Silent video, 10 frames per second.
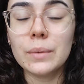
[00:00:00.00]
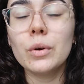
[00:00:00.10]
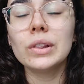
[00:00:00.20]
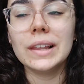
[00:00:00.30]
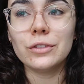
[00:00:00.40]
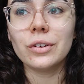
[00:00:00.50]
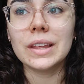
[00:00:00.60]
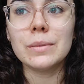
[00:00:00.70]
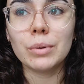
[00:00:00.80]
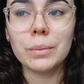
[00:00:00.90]
It will
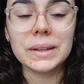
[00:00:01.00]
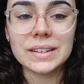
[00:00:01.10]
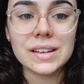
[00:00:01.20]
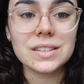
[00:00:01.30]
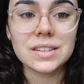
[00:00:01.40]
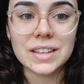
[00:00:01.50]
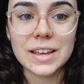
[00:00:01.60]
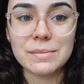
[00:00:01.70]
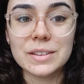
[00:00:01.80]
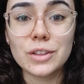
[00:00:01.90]
literally probably taste the
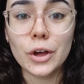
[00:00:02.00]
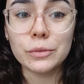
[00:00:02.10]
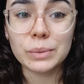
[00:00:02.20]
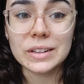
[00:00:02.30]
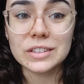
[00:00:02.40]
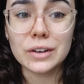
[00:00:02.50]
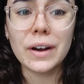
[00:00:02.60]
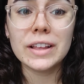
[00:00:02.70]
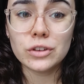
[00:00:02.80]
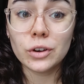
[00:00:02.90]
same as the own brand stuff,
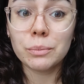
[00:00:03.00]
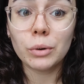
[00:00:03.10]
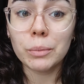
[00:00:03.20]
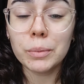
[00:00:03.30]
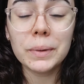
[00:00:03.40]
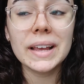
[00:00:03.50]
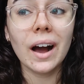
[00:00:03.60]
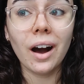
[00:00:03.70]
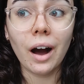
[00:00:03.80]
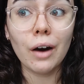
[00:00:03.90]
and you can probably
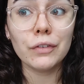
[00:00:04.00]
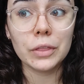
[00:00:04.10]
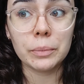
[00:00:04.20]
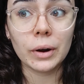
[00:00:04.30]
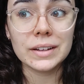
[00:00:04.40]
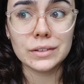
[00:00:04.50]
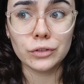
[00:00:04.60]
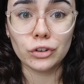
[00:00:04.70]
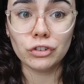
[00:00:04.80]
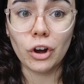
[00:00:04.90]
half the price of
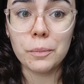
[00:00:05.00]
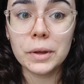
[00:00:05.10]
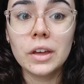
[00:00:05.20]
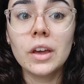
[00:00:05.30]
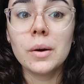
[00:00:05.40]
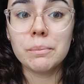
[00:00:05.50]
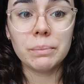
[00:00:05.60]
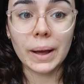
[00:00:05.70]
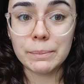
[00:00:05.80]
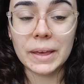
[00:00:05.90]
your shop
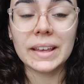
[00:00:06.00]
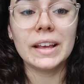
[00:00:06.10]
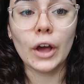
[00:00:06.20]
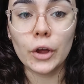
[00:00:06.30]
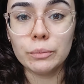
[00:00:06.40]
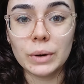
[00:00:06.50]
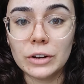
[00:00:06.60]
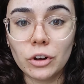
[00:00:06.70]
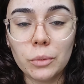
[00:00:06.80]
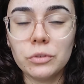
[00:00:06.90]
by picking own
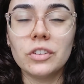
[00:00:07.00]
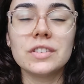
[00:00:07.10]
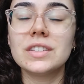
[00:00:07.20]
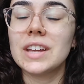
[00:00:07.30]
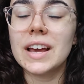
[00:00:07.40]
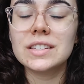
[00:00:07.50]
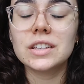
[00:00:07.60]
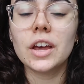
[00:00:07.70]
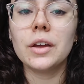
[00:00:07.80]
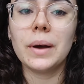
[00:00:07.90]
brand options.
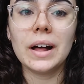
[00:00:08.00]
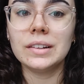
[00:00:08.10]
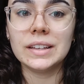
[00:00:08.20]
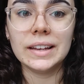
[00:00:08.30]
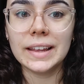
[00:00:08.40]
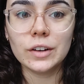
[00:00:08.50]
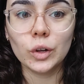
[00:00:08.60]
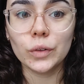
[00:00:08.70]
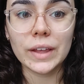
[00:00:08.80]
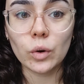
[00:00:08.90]
Tesco, Aldi,
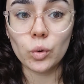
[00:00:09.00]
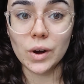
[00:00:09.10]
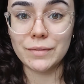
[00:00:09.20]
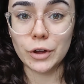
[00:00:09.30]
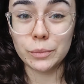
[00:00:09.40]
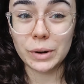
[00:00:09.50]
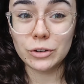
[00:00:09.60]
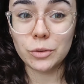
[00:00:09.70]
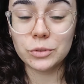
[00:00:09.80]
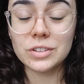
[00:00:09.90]
Lidl, they all have own
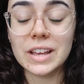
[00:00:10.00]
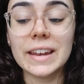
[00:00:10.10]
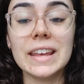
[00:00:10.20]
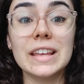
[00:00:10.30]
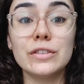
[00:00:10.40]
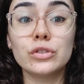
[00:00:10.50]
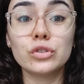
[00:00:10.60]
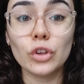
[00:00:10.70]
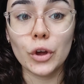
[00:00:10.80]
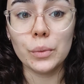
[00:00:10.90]
brand options, and it is
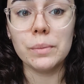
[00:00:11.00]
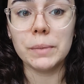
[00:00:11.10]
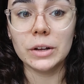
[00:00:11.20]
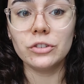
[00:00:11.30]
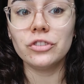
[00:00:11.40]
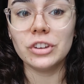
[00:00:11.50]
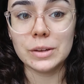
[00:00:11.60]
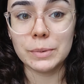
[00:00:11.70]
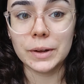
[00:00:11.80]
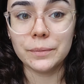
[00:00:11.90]
so much
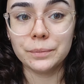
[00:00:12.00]
cheaper.